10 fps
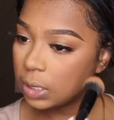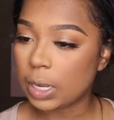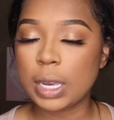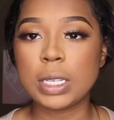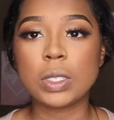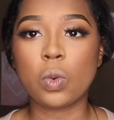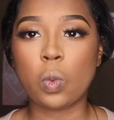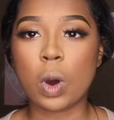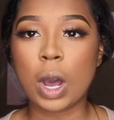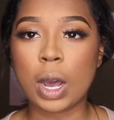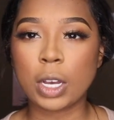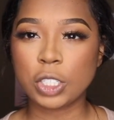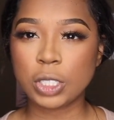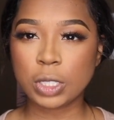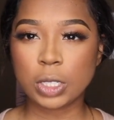a nice
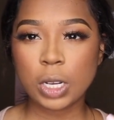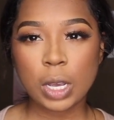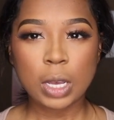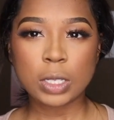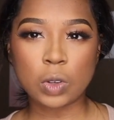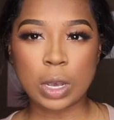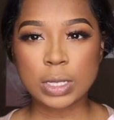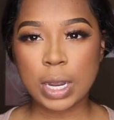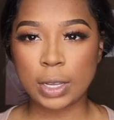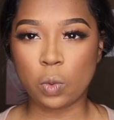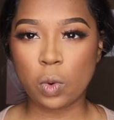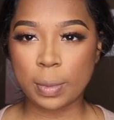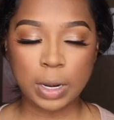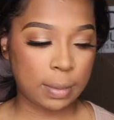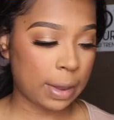wash. So it's kind of
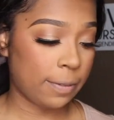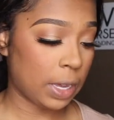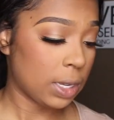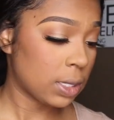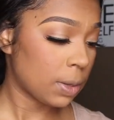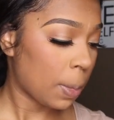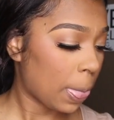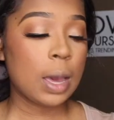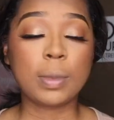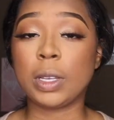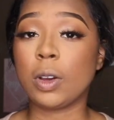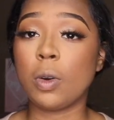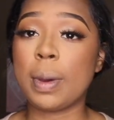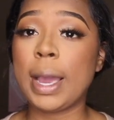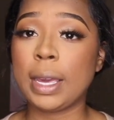warming up my face. I'm gonna go
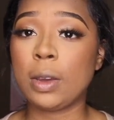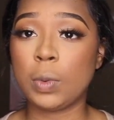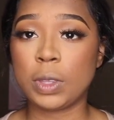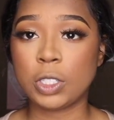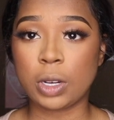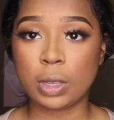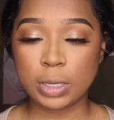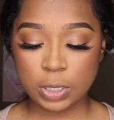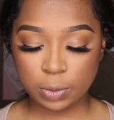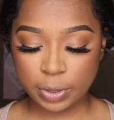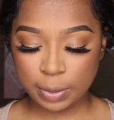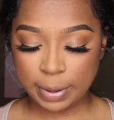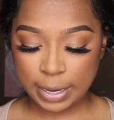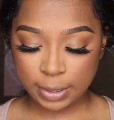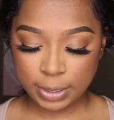back in with the Charlotte Tilbury
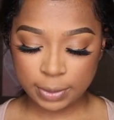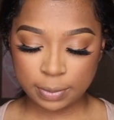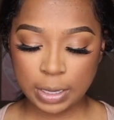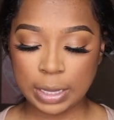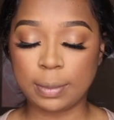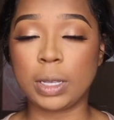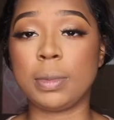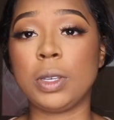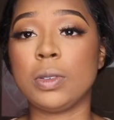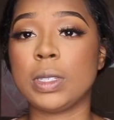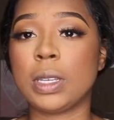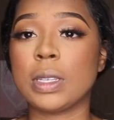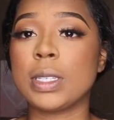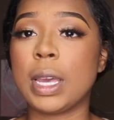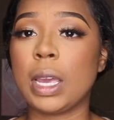palette, and I'm gonna be using the
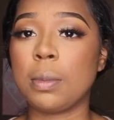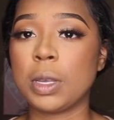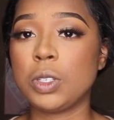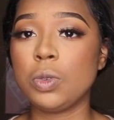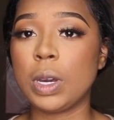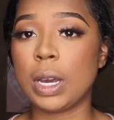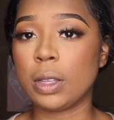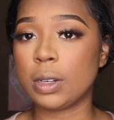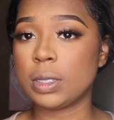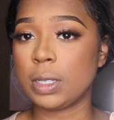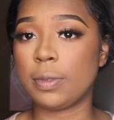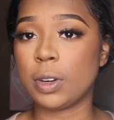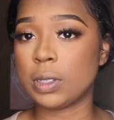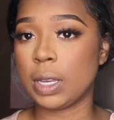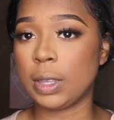same two colors, the
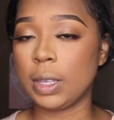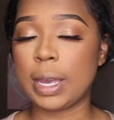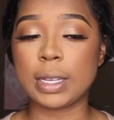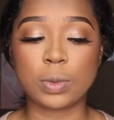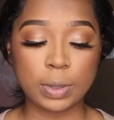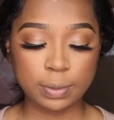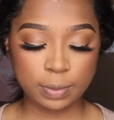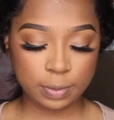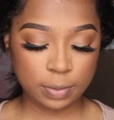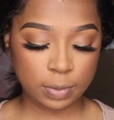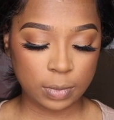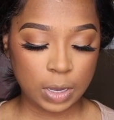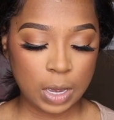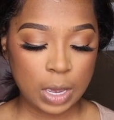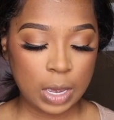first and the last one.
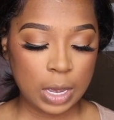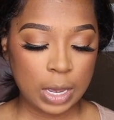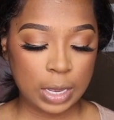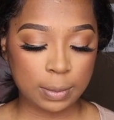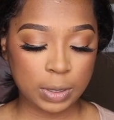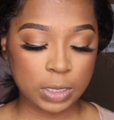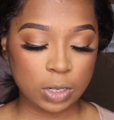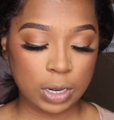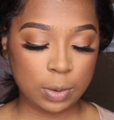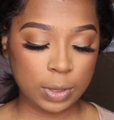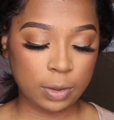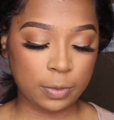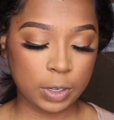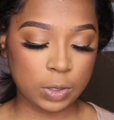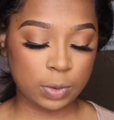And I'm gonna start out with the
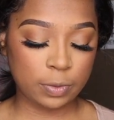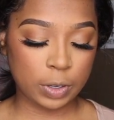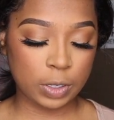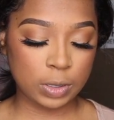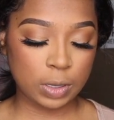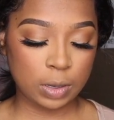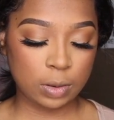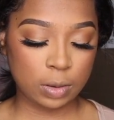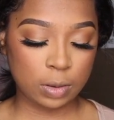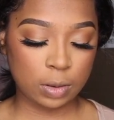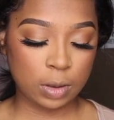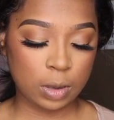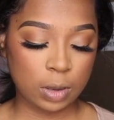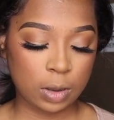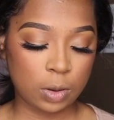first one first,
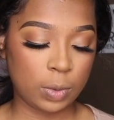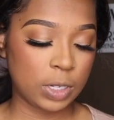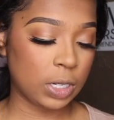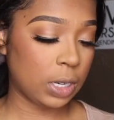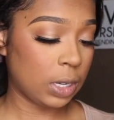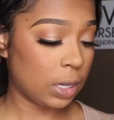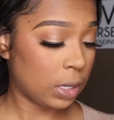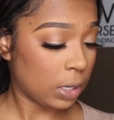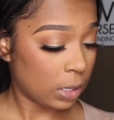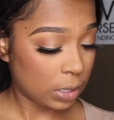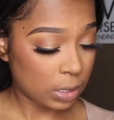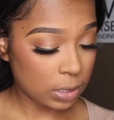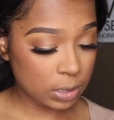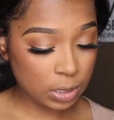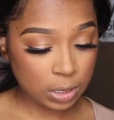which
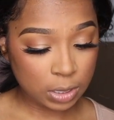is,